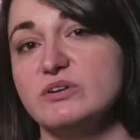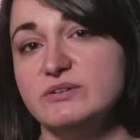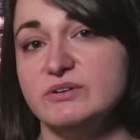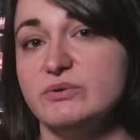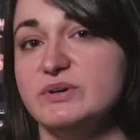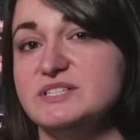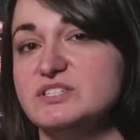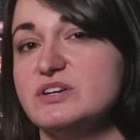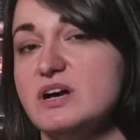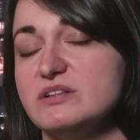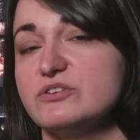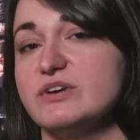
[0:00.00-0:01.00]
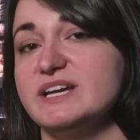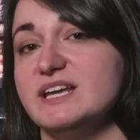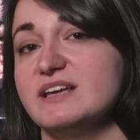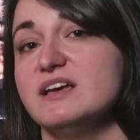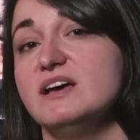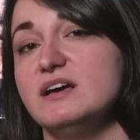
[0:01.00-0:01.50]
gonna go into color
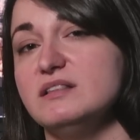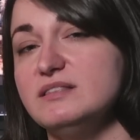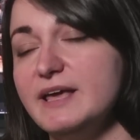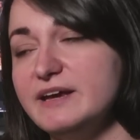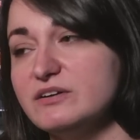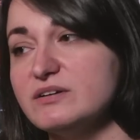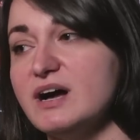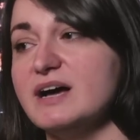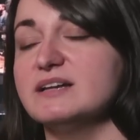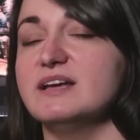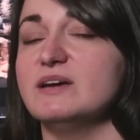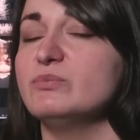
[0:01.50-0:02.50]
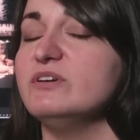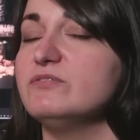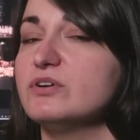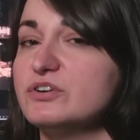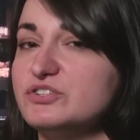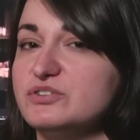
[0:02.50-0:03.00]
grading later on, and we've
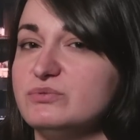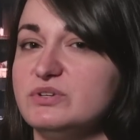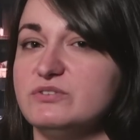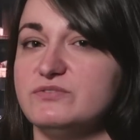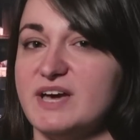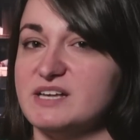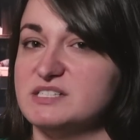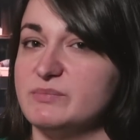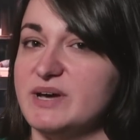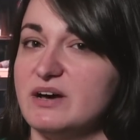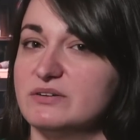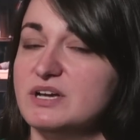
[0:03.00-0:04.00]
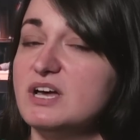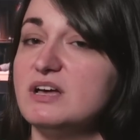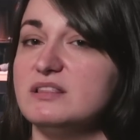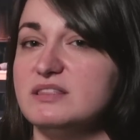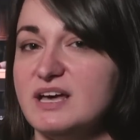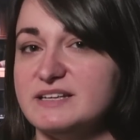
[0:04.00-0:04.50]
heard you, you've asked about
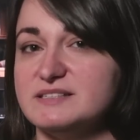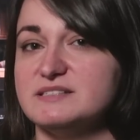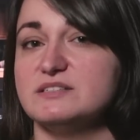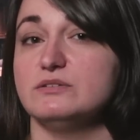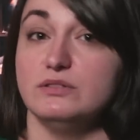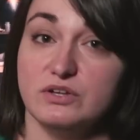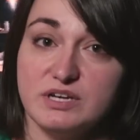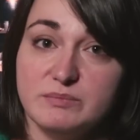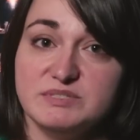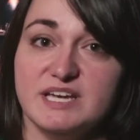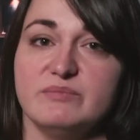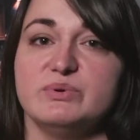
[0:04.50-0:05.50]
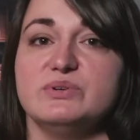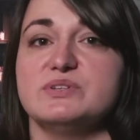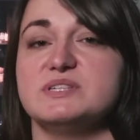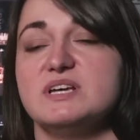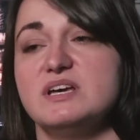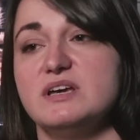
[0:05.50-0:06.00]
LUTs, lookup
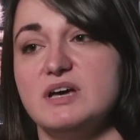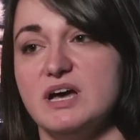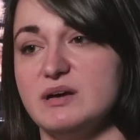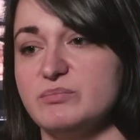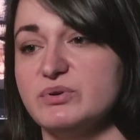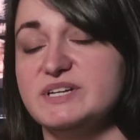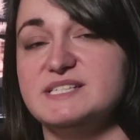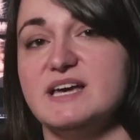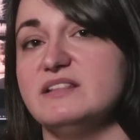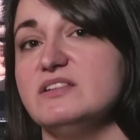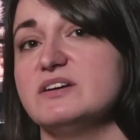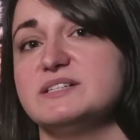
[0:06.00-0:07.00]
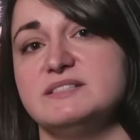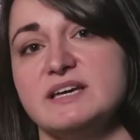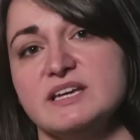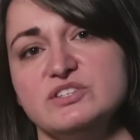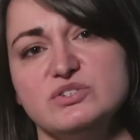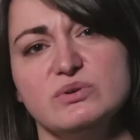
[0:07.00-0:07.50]
tables, preset looks that
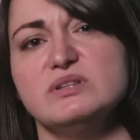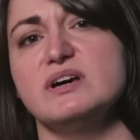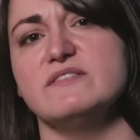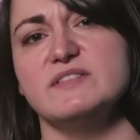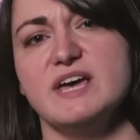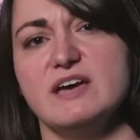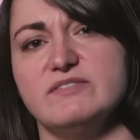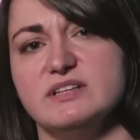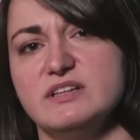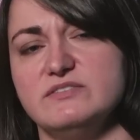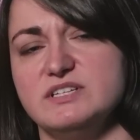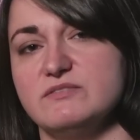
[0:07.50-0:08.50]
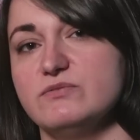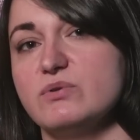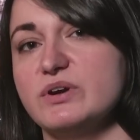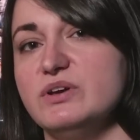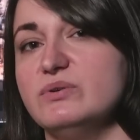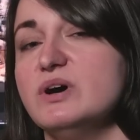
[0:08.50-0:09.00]
can do a lot of the heavy lifting for
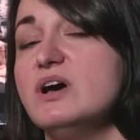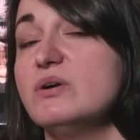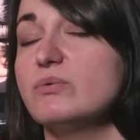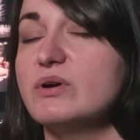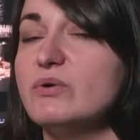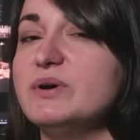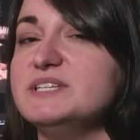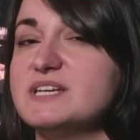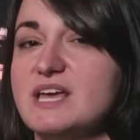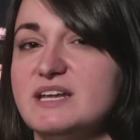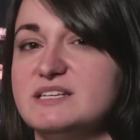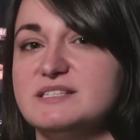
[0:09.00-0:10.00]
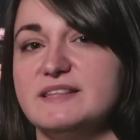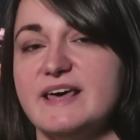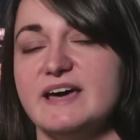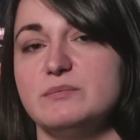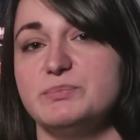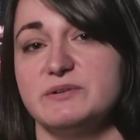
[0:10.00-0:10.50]
you. We're going to get into
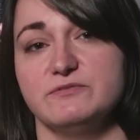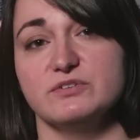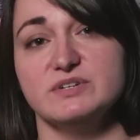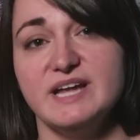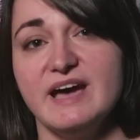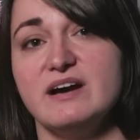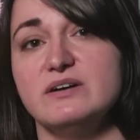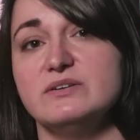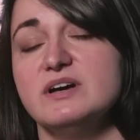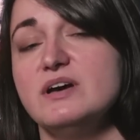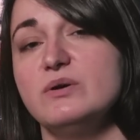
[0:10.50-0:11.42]
that, but for now,